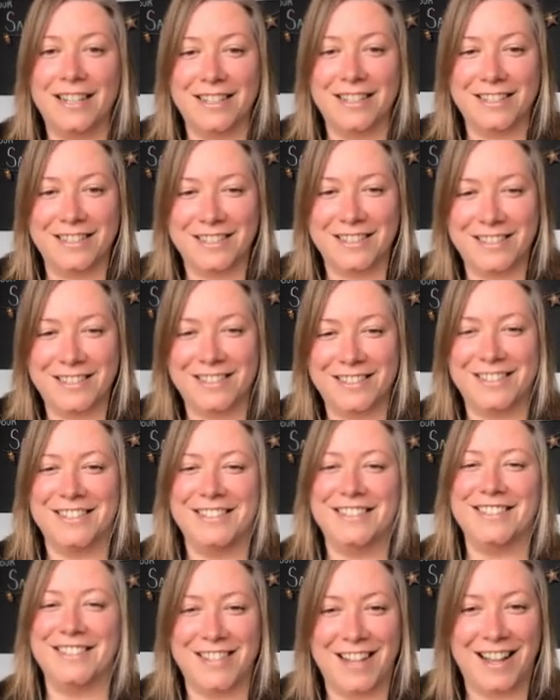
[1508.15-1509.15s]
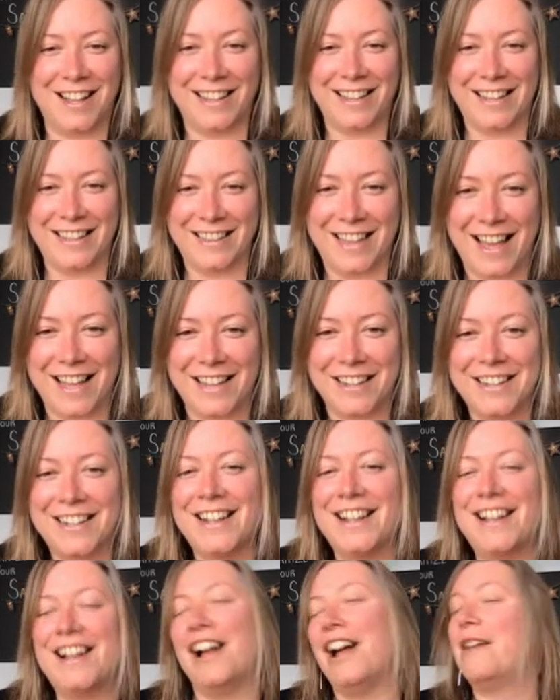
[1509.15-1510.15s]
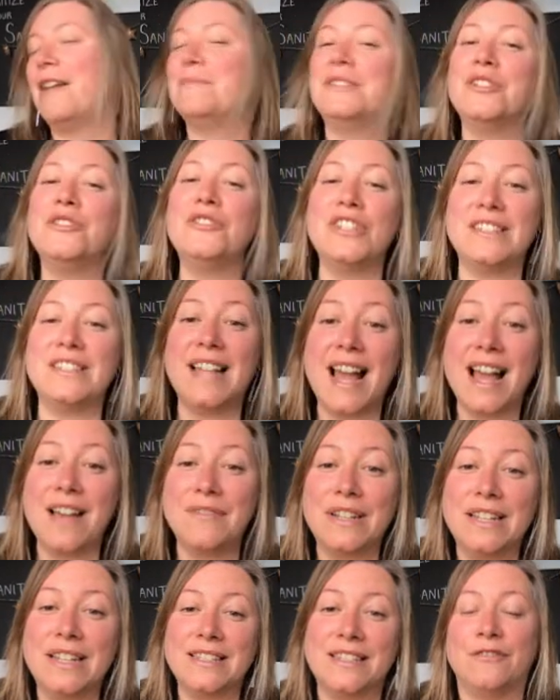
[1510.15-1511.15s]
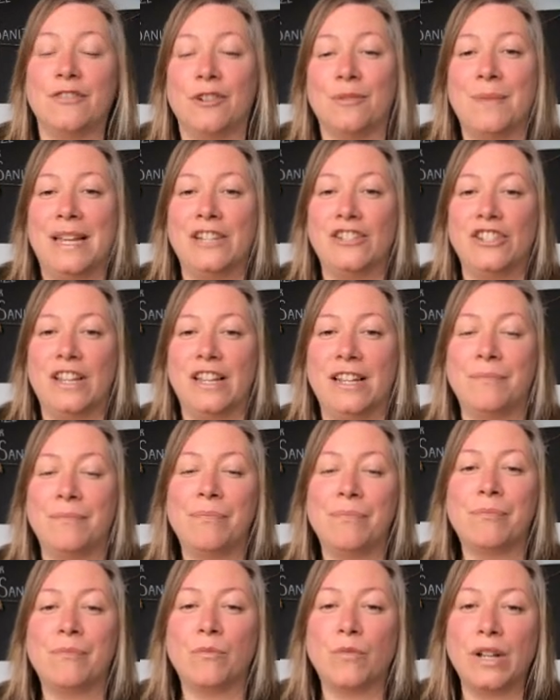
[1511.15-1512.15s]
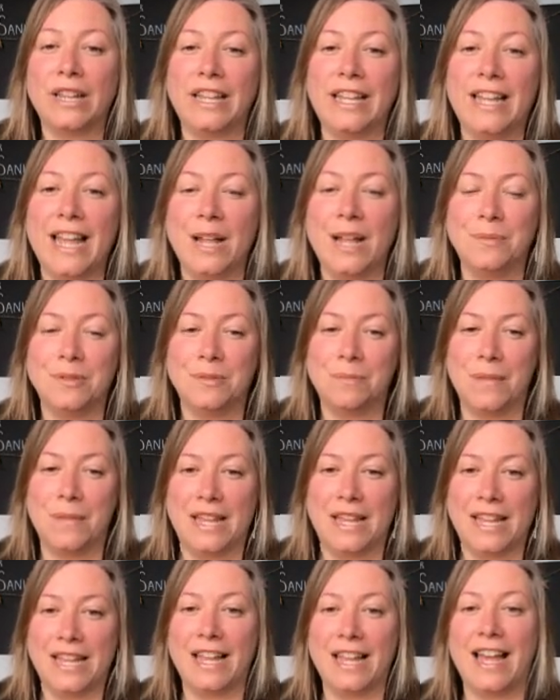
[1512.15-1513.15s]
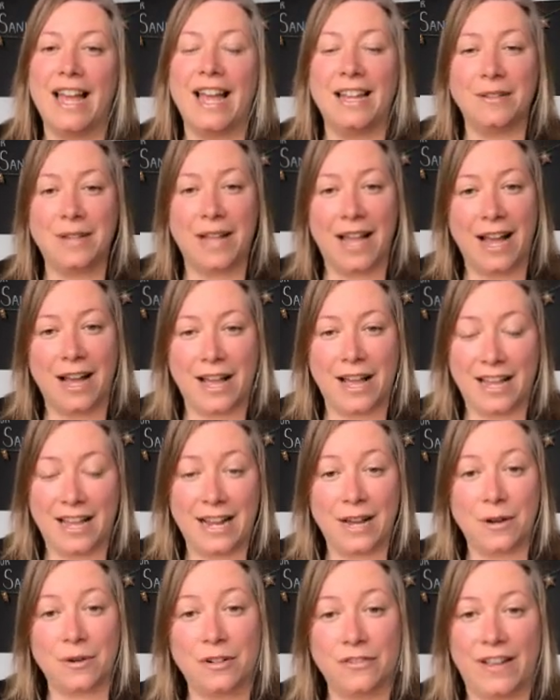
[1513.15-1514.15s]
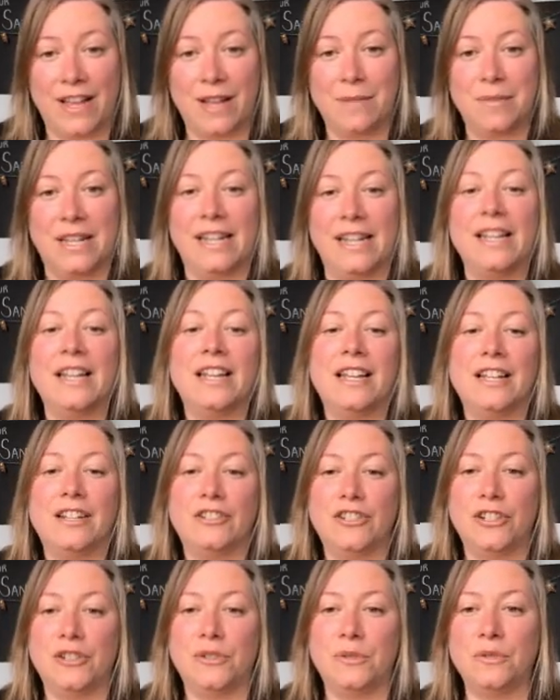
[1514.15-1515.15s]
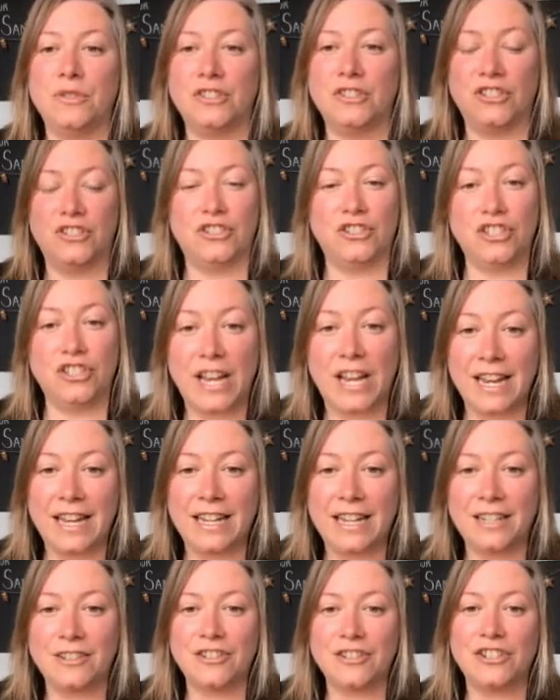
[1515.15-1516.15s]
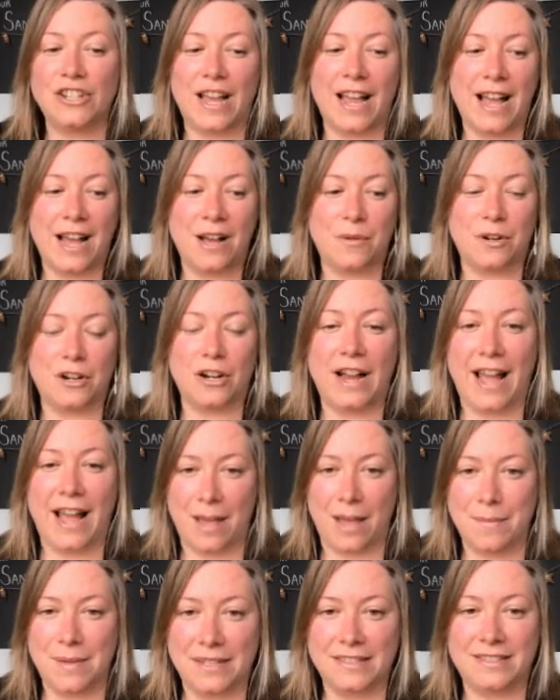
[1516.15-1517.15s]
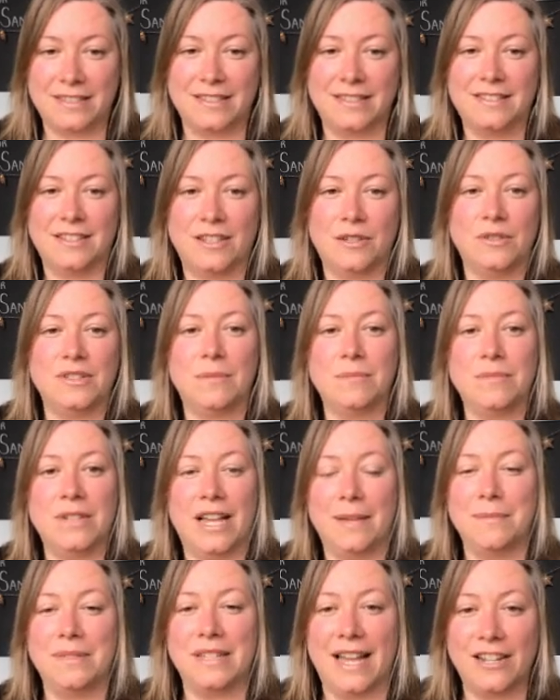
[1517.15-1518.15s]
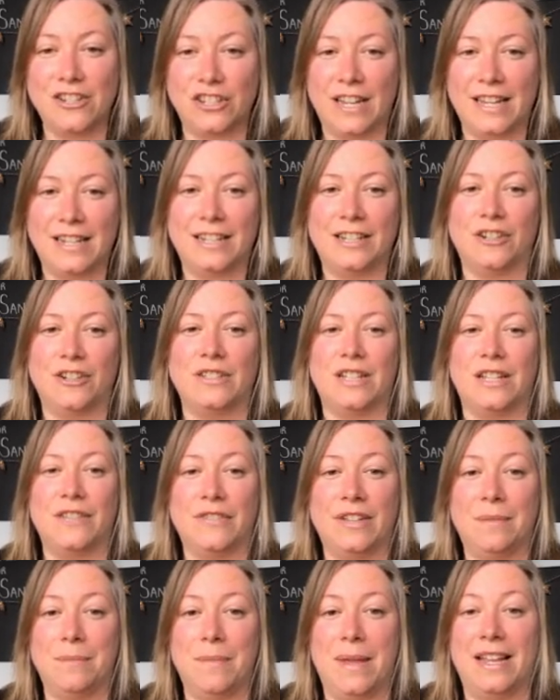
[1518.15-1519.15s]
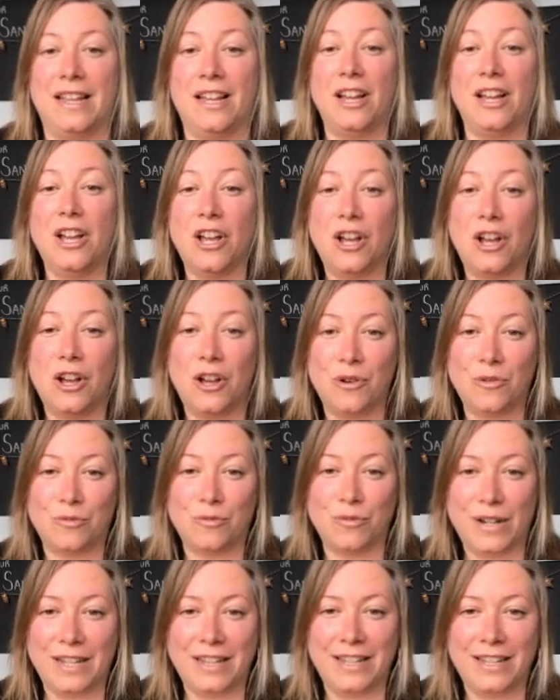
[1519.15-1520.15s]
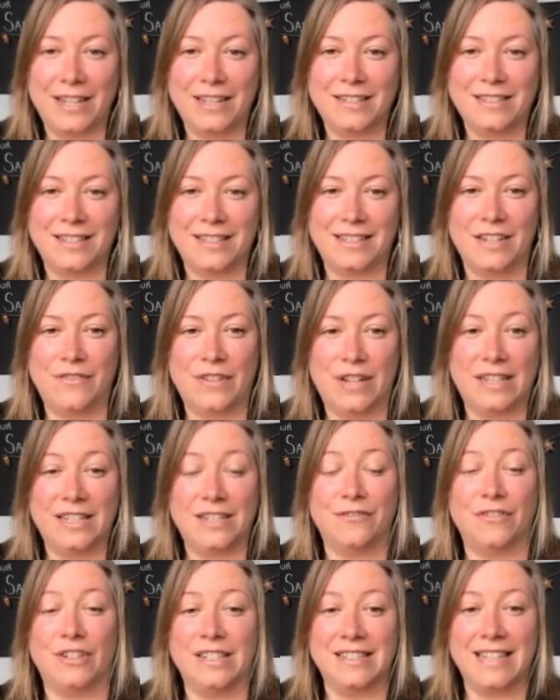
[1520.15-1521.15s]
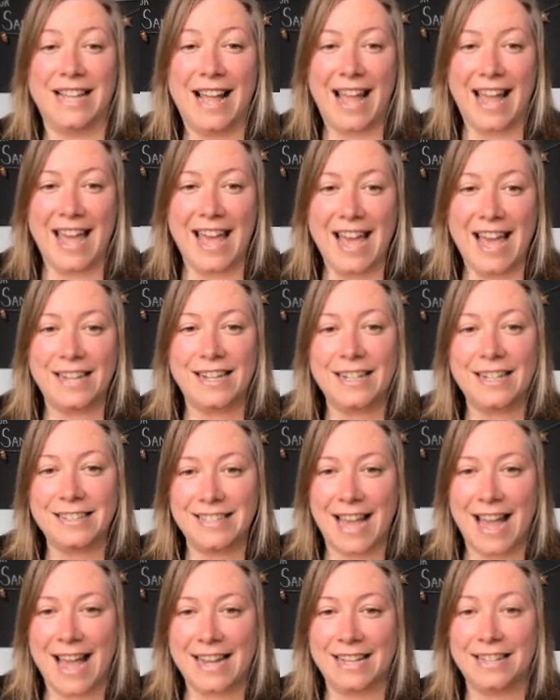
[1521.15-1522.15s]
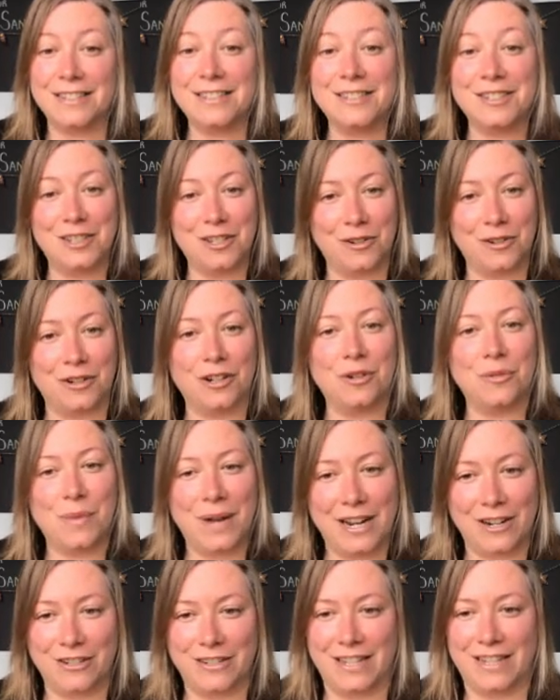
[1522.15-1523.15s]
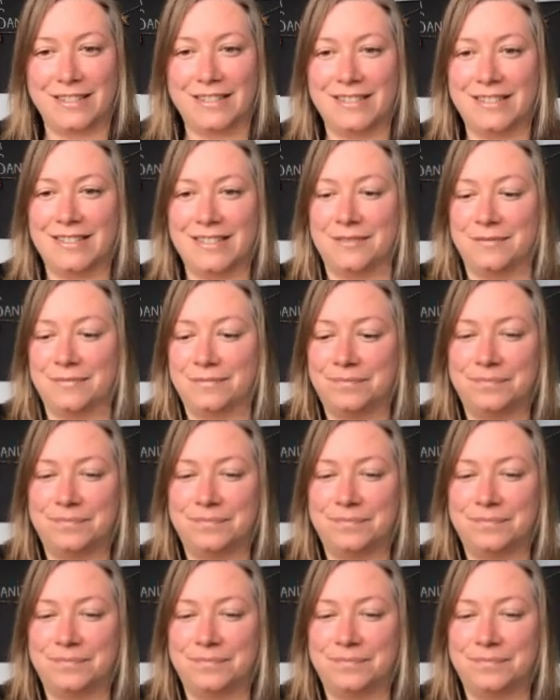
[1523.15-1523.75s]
It's not like that. So just having this information really helped me and our family to change our habits. So sometimes educating yourself can make a really significant difference. Add data to your awareness.